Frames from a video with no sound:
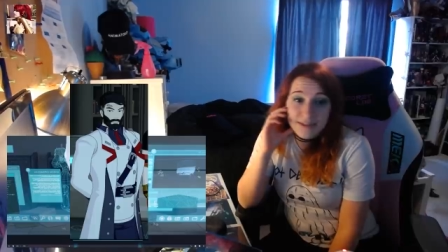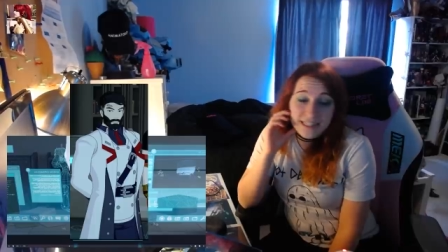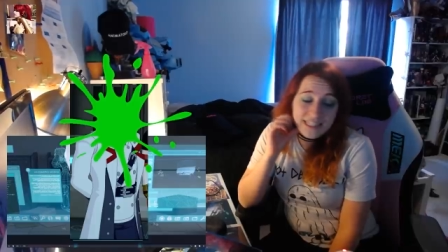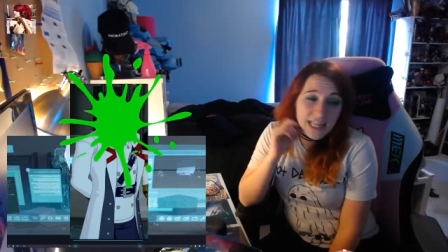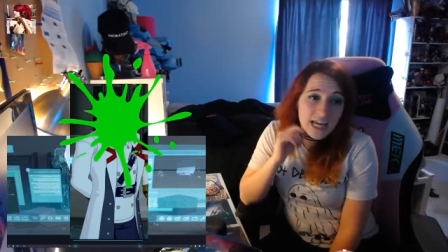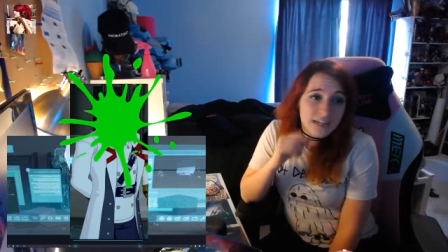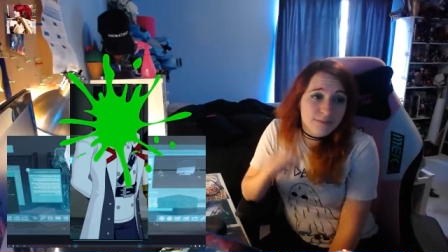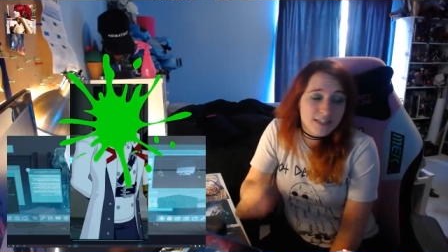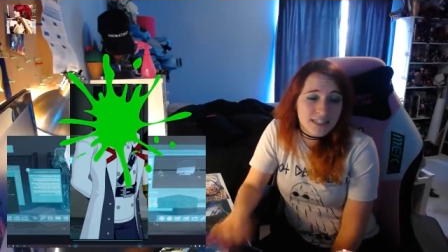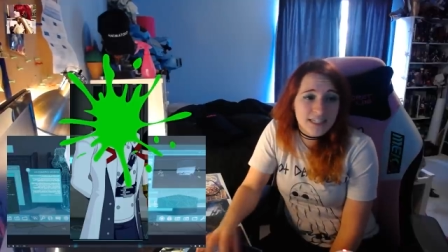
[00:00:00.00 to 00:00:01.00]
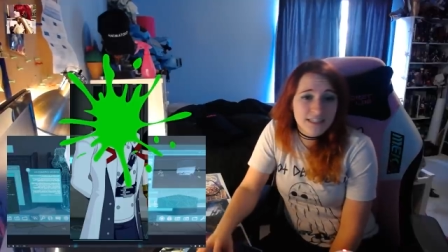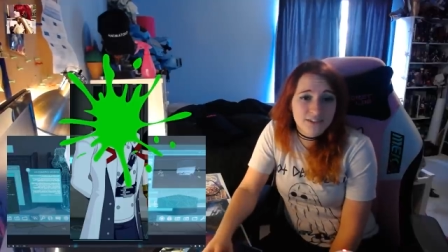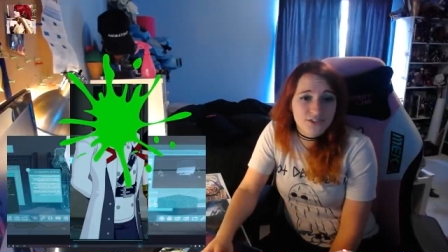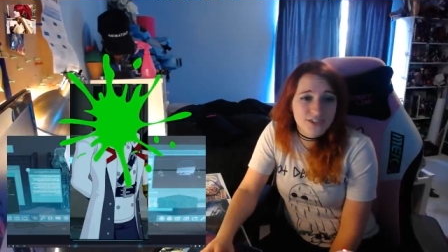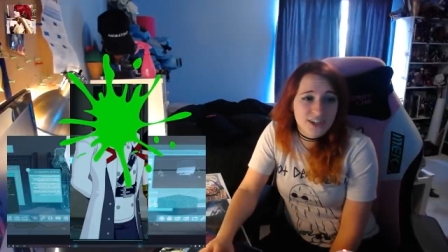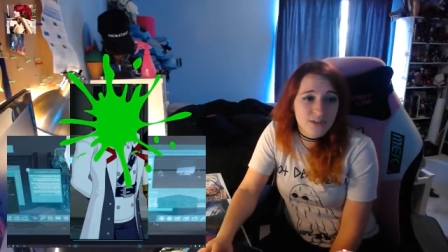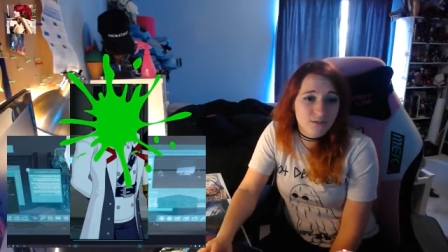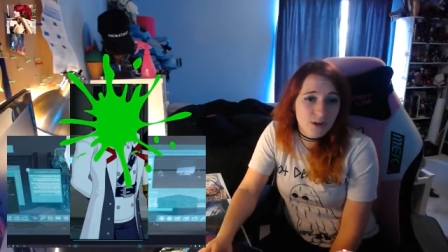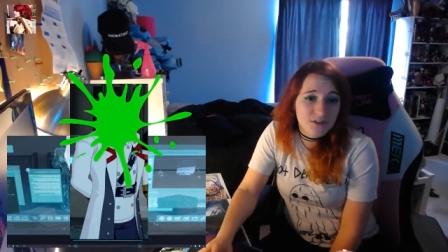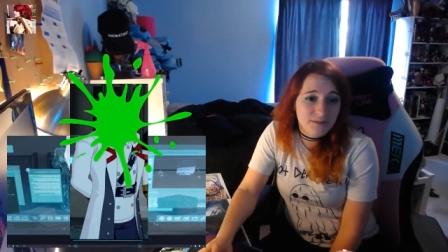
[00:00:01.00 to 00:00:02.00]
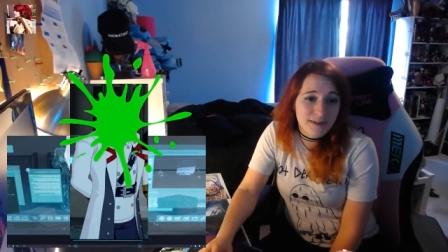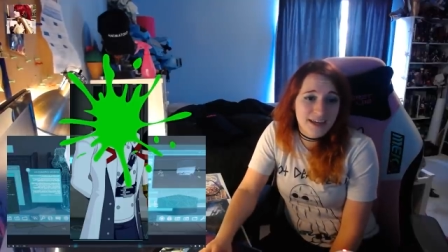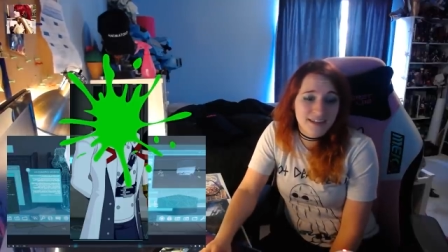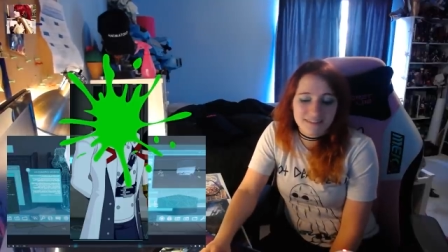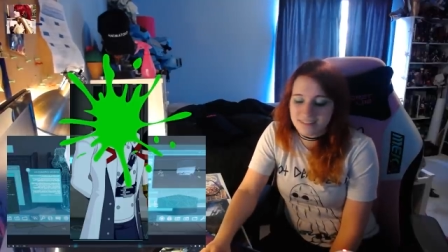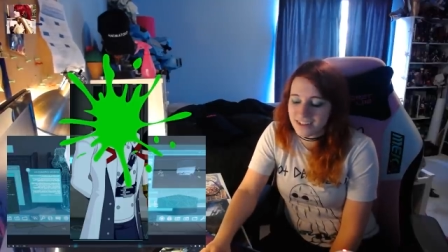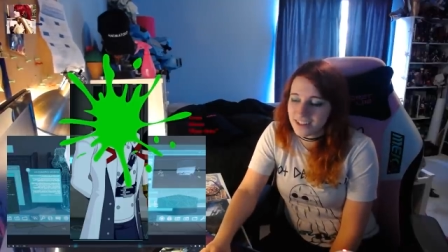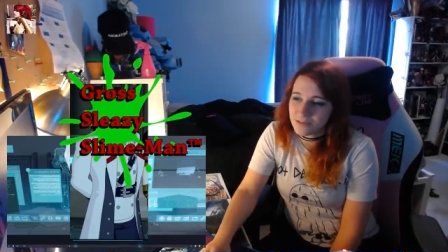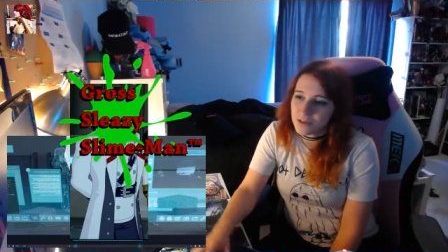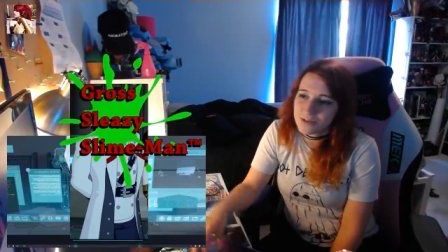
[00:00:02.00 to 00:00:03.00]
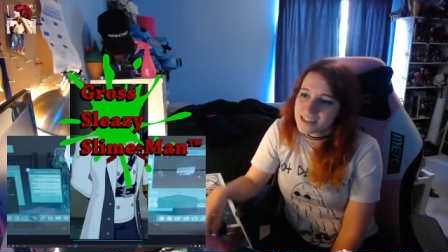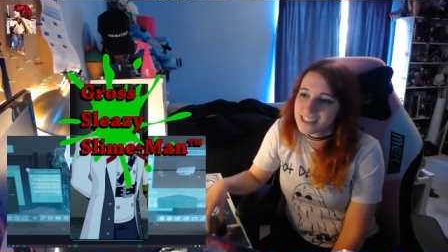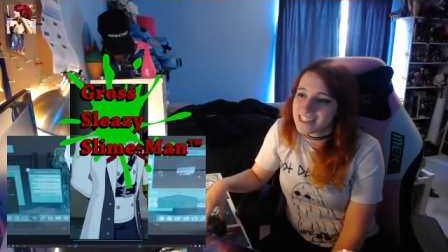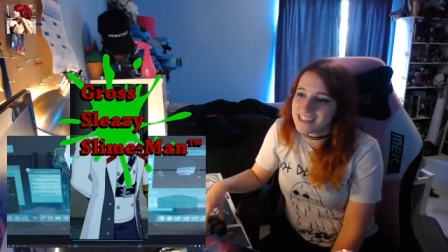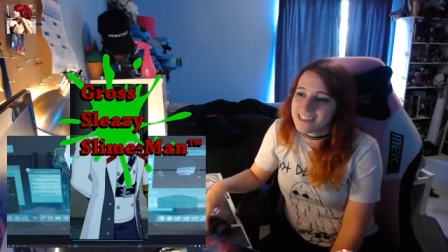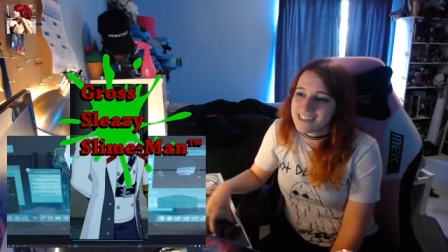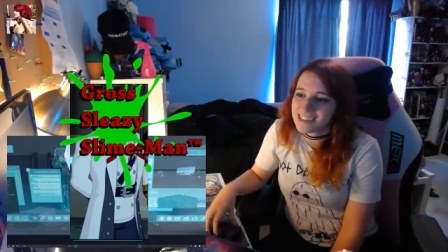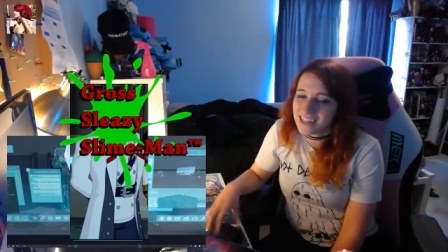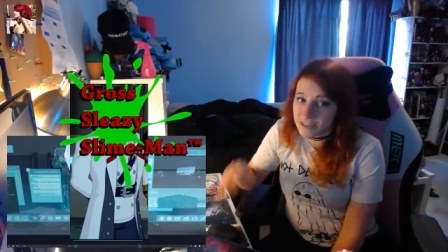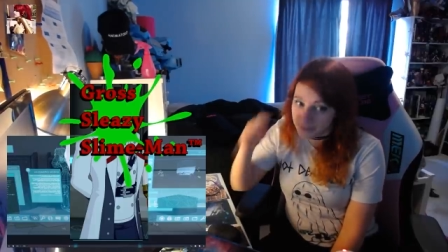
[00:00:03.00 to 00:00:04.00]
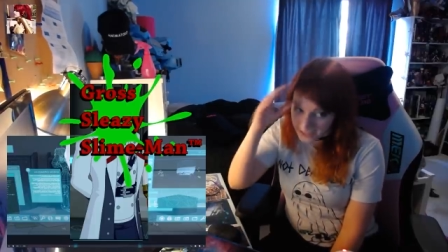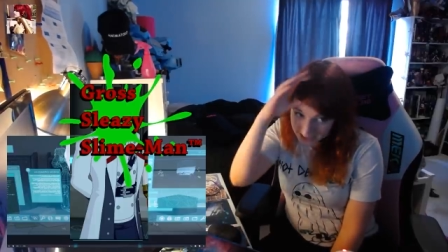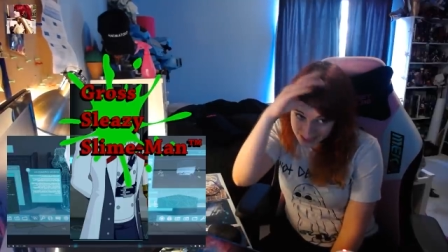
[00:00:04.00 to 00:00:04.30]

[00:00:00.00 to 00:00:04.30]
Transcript: in slime because he's just a gross man, a gross sleazy slime man